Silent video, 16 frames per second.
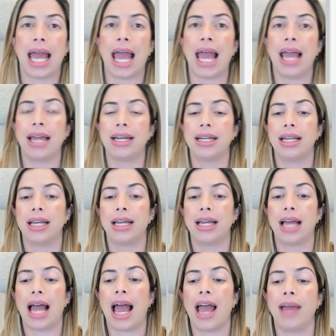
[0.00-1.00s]
and
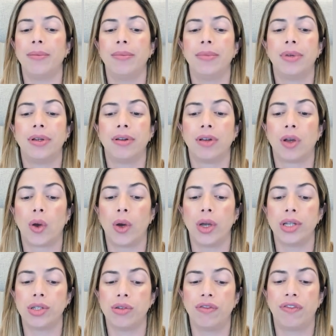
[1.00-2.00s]
I'm
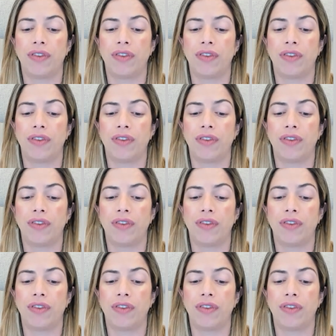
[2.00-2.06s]
going to